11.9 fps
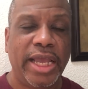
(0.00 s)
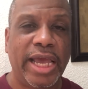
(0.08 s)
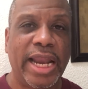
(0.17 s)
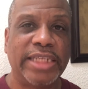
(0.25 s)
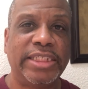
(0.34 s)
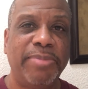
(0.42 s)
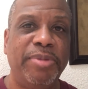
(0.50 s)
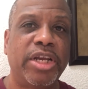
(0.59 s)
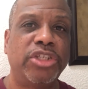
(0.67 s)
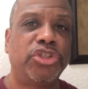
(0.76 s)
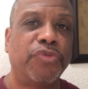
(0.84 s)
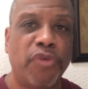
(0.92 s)
And I said,
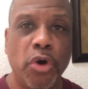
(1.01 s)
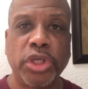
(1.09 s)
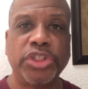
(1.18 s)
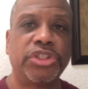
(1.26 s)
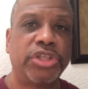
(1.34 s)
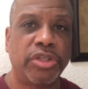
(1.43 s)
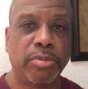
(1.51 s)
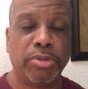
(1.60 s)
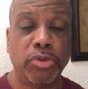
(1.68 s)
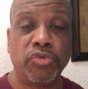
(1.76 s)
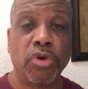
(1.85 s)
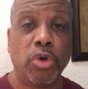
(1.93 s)
because your focus is on the
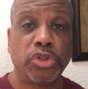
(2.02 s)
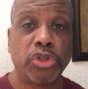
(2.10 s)
blue road.